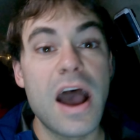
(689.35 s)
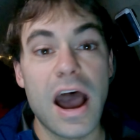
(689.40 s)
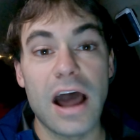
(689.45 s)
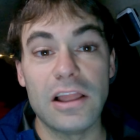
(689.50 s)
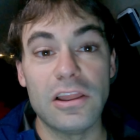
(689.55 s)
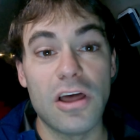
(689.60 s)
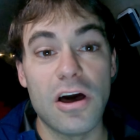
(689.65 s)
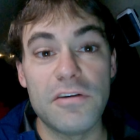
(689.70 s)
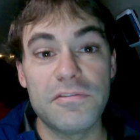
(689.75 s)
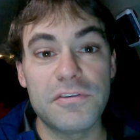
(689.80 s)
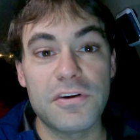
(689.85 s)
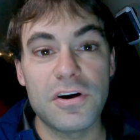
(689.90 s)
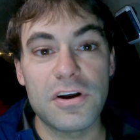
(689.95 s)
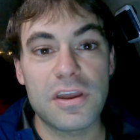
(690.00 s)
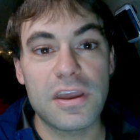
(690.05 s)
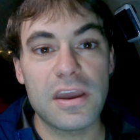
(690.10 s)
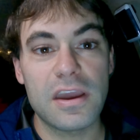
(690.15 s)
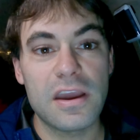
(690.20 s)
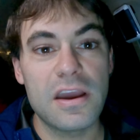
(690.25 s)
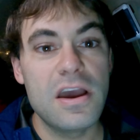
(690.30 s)
I love
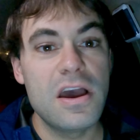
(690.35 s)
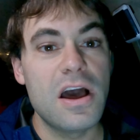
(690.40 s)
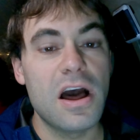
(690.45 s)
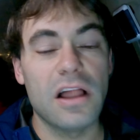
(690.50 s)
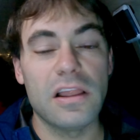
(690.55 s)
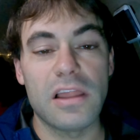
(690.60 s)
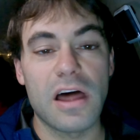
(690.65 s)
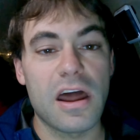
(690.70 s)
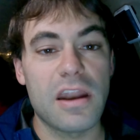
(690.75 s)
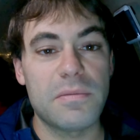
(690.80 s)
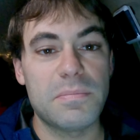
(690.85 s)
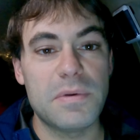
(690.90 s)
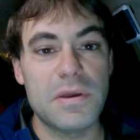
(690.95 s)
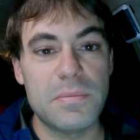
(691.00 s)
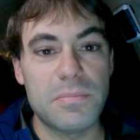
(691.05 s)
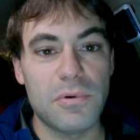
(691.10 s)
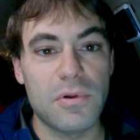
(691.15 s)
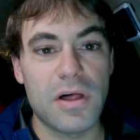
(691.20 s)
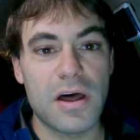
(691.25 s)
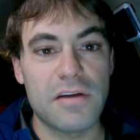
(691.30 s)
cooking. A lot of
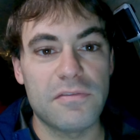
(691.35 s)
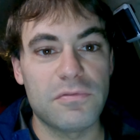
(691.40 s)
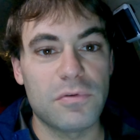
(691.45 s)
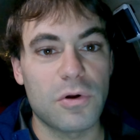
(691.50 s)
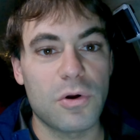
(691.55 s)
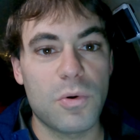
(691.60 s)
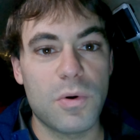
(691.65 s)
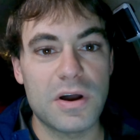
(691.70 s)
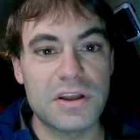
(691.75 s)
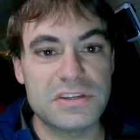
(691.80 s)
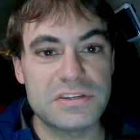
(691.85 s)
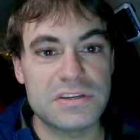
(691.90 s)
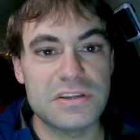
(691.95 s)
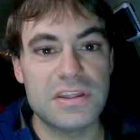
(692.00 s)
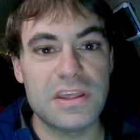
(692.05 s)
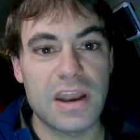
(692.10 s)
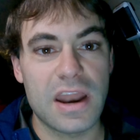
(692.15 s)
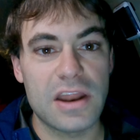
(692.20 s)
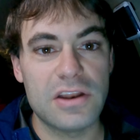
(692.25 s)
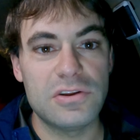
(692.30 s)
people have
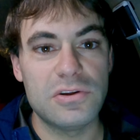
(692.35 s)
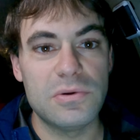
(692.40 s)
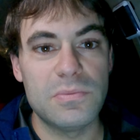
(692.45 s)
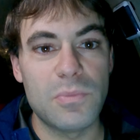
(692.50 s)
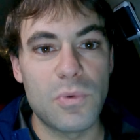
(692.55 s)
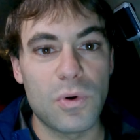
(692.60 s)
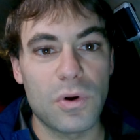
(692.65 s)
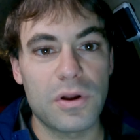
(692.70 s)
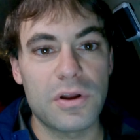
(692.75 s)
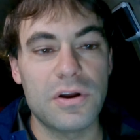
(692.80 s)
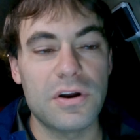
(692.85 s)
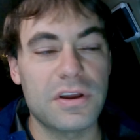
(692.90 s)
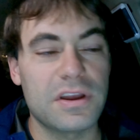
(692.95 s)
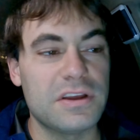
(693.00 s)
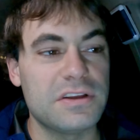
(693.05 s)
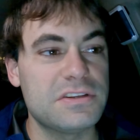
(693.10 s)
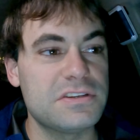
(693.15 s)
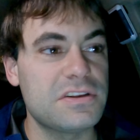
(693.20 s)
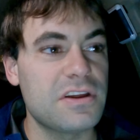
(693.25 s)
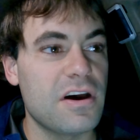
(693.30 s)
requested that I do more
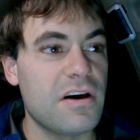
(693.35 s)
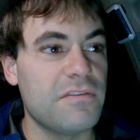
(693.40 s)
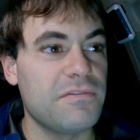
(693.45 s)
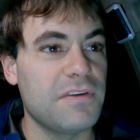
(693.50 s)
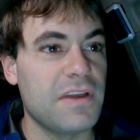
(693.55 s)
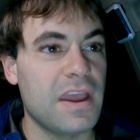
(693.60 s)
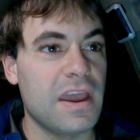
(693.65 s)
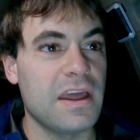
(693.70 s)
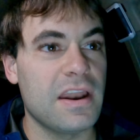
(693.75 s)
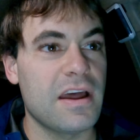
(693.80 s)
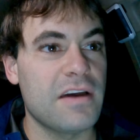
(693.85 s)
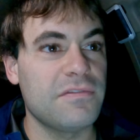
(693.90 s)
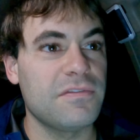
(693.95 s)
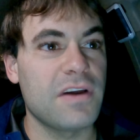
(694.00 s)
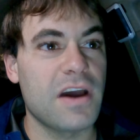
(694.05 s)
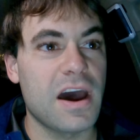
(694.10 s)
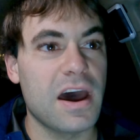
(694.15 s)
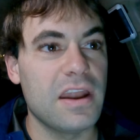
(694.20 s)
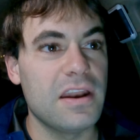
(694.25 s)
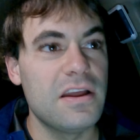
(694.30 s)
cooking stuff, and I've
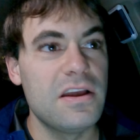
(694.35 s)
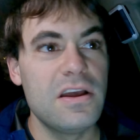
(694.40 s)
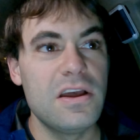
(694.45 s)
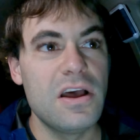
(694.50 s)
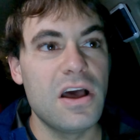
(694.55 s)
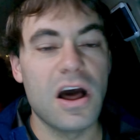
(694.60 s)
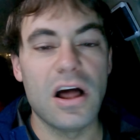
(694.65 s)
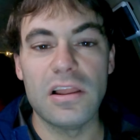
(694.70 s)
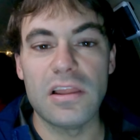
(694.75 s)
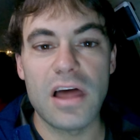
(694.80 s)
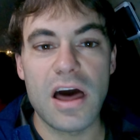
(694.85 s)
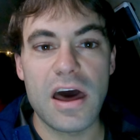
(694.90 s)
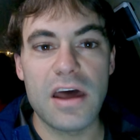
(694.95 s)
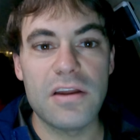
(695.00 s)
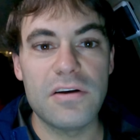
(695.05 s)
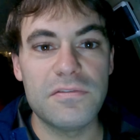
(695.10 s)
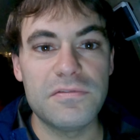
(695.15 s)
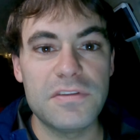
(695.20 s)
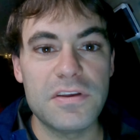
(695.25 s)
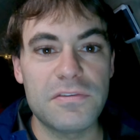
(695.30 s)
got a
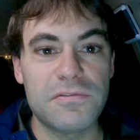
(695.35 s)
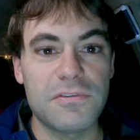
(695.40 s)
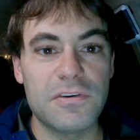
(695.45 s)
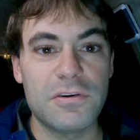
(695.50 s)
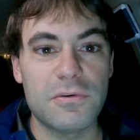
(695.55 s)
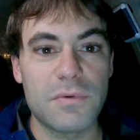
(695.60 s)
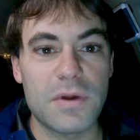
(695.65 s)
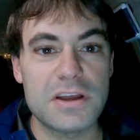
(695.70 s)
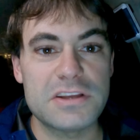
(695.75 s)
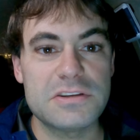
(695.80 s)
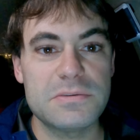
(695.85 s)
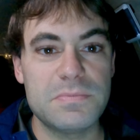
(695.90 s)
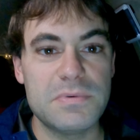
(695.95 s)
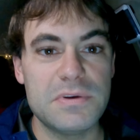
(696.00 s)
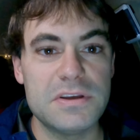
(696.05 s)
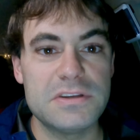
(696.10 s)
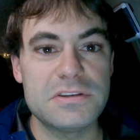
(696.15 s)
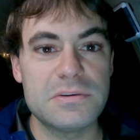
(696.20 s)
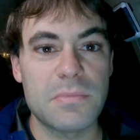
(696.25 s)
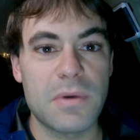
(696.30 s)
lot of different
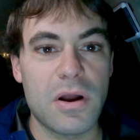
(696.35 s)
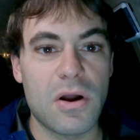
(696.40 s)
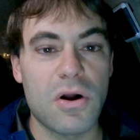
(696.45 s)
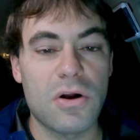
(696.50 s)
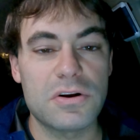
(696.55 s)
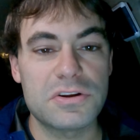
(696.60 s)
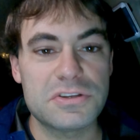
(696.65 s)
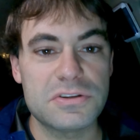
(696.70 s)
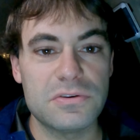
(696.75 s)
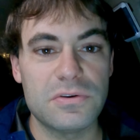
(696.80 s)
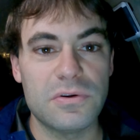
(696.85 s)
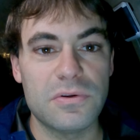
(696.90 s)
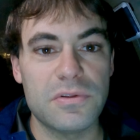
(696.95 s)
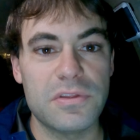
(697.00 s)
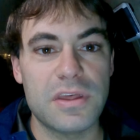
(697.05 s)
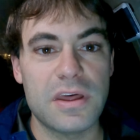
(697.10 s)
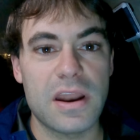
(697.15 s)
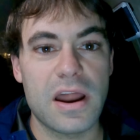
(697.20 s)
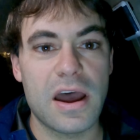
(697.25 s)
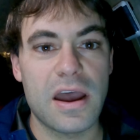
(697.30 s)
recipes in my arsenal
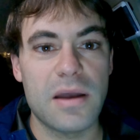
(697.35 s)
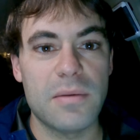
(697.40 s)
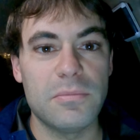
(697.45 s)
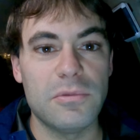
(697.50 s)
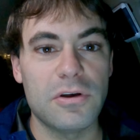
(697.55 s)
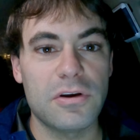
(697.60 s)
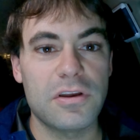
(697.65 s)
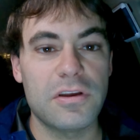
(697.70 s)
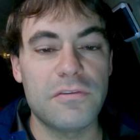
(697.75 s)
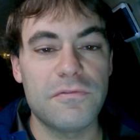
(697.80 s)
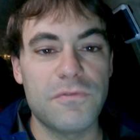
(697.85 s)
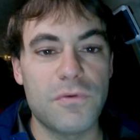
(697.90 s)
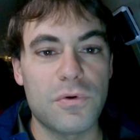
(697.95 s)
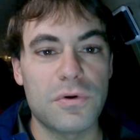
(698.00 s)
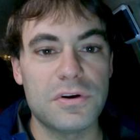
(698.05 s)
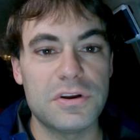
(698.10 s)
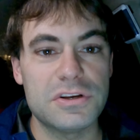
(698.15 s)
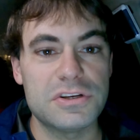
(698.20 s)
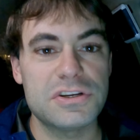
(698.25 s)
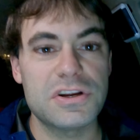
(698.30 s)
that I am looking
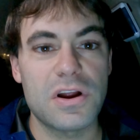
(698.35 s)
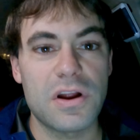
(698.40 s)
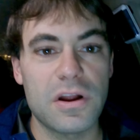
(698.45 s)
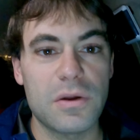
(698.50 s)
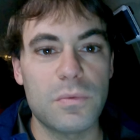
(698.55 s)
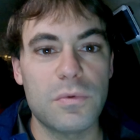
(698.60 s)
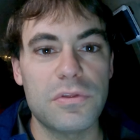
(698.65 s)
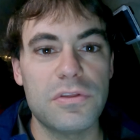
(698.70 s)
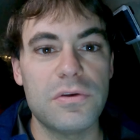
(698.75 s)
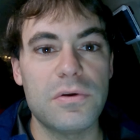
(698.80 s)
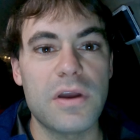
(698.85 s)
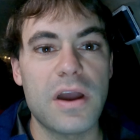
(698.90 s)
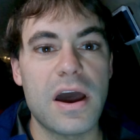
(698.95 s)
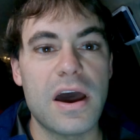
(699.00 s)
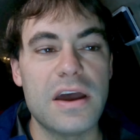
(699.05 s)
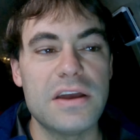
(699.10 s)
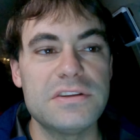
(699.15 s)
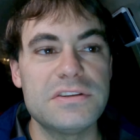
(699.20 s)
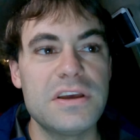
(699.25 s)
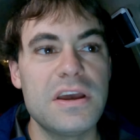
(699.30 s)
forward to sharing with you
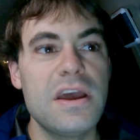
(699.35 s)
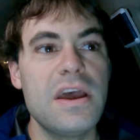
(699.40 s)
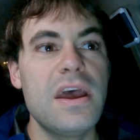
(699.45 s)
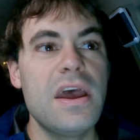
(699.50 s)
guys.